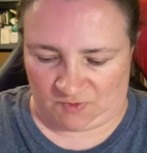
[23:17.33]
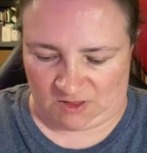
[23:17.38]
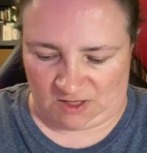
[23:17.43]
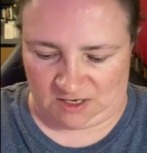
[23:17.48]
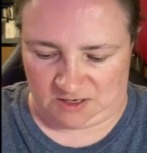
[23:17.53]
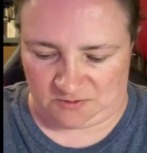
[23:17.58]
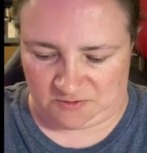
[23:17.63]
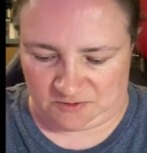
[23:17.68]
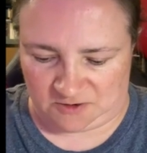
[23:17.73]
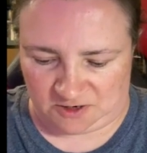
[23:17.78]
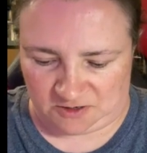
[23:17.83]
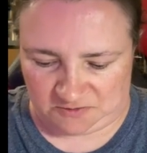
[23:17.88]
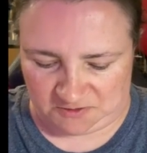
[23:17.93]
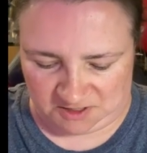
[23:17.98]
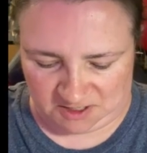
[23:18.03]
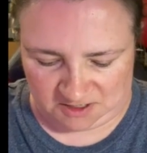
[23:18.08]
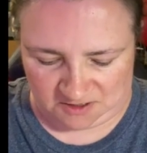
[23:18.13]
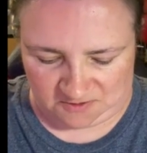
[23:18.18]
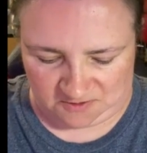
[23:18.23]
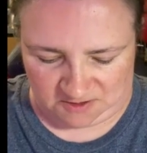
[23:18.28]
I'm
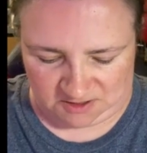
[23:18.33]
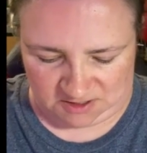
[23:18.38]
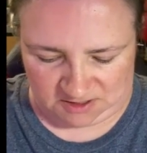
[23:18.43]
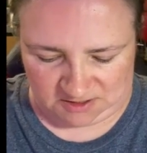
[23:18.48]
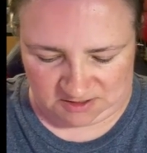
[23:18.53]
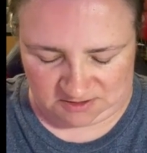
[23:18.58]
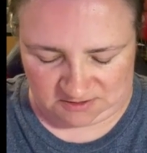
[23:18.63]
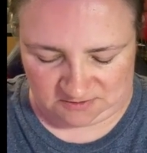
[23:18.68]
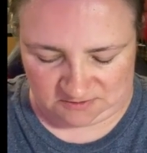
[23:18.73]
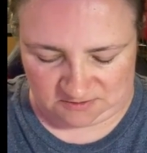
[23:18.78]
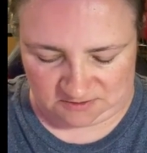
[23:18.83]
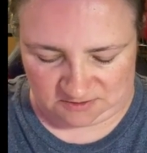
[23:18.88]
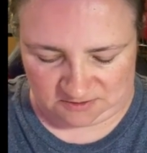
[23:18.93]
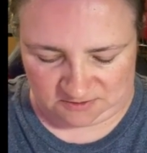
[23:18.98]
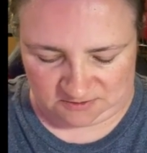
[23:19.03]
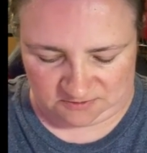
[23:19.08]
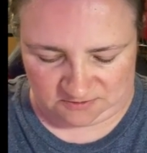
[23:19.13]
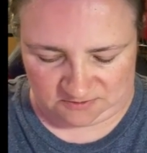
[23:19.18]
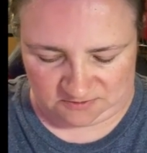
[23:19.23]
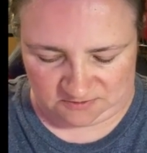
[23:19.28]
probably going to
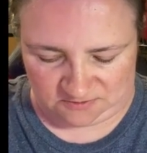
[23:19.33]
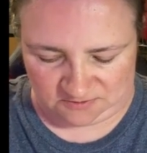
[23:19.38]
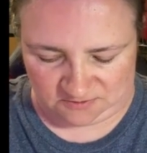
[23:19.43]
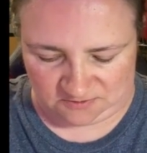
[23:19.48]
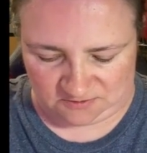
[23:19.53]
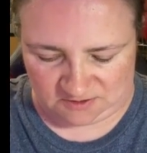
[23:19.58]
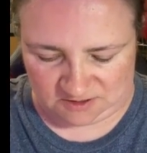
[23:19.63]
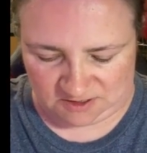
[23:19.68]
do